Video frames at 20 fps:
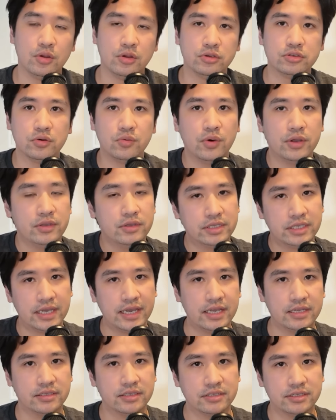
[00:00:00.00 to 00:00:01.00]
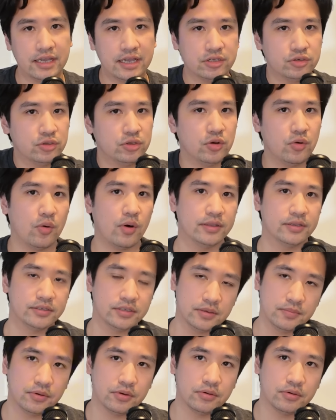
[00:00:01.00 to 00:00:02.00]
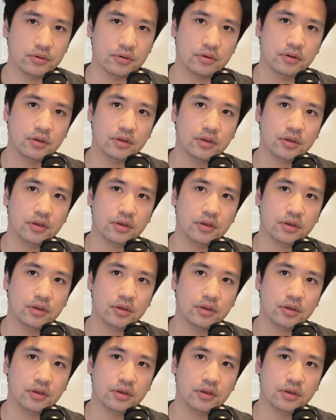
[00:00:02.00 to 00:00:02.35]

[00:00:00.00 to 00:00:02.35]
So when you test, it's actually quite simple.